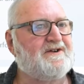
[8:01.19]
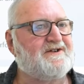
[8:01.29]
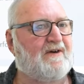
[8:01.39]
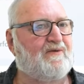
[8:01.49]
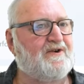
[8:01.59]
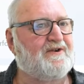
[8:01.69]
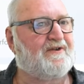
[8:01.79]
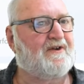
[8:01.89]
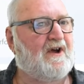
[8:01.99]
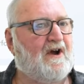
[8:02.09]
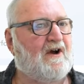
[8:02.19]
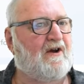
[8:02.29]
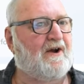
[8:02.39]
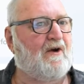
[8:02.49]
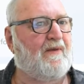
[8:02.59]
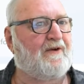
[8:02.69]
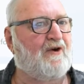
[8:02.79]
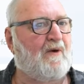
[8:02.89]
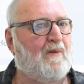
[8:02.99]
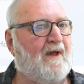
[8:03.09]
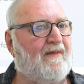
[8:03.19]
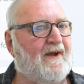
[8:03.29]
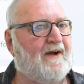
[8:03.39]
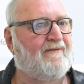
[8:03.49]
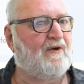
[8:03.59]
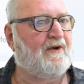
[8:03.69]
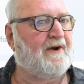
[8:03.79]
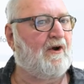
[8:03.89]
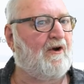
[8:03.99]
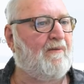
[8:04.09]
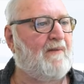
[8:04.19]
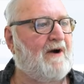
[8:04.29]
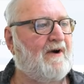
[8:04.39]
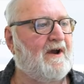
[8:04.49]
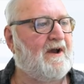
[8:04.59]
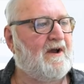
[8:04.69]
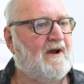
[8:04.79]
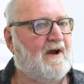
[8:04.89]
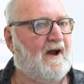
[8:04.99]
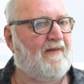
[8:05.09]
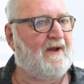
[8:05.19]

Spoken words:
So if we just click on the top one there for Lead, Lod and Murray, and